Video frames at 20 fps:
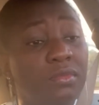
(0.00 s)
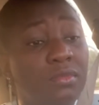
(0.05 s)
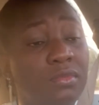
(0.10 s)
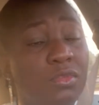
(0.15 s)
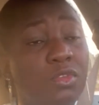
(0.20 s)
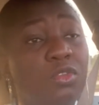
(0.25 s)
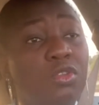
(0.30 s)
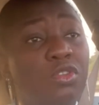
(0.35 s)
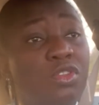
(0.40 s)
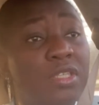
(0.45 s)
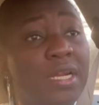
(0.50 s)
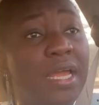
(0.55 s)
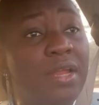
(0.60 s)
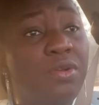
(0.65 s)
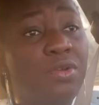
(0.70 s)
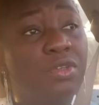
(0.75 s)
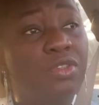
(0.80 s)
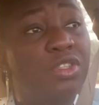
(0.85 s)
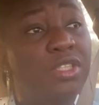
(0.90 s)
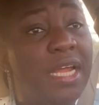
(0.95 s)

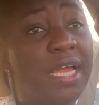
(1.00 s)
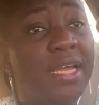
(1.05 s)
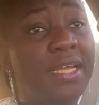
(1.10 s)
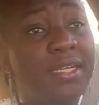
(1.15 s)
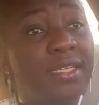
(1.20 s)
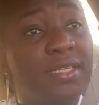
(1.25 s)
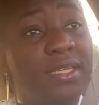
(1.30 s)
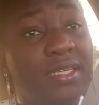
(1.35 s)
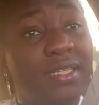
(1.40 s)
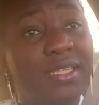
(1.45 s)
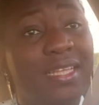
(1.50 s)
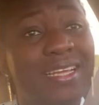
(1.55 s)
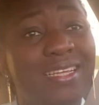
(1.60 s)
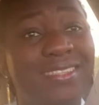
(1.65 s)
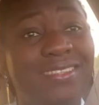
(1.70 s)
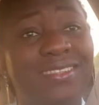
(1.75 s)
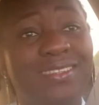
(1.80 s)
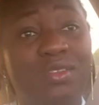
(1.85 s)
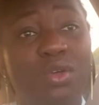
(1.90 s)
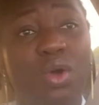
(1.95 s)
And
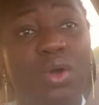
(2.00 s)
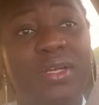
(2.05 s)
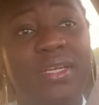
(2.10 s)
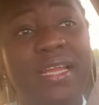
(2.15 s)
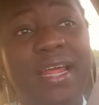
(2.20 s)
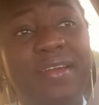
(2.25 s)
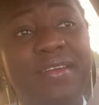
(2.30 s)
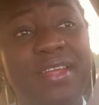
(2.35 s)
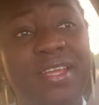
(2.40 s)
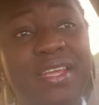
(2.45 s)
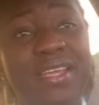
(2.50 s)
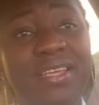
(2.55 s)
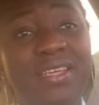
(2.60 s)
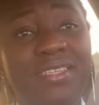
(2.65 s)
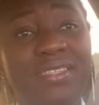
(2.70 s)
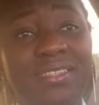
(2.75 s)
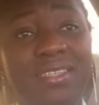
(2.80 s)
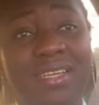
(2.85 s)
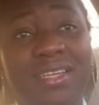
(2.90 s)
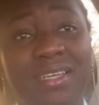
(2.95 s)
then ordinary
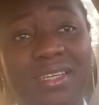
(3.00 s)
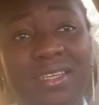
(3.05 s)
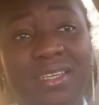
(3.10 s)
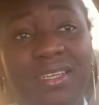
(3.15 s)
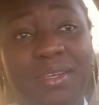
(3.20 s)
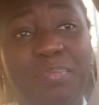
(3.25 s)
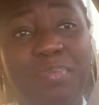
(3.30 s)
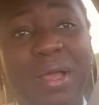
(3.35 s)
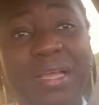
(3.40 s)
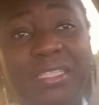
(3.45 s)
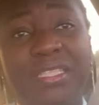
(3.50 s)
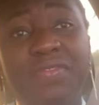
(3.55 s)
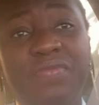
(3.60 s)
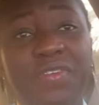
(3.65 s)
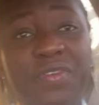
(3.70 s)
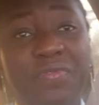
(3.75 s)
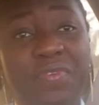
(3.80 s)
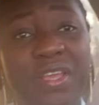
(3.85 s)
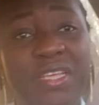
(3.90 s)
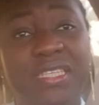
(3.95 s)
passive
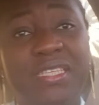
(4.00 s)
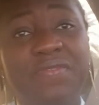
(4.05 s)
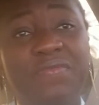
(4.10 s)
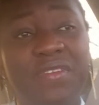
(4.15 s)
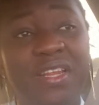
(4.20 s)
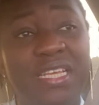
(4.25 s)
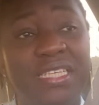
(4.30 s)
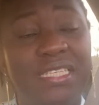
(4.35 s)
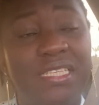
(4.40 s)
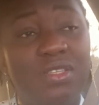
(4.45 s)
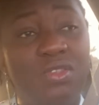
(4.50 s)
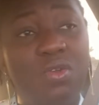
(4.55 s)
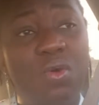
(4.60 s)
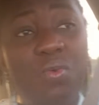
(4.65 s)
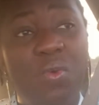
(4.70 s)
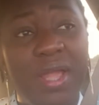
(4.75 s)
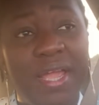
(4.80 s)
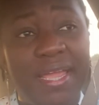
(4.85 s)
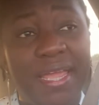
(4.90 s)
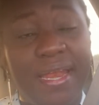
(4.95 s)
defensiveness is not
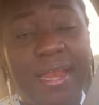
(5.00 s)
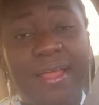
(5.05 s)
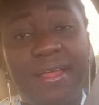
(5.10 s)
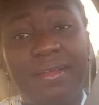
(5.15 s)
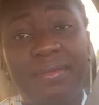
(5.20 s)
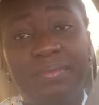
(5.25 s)
working out.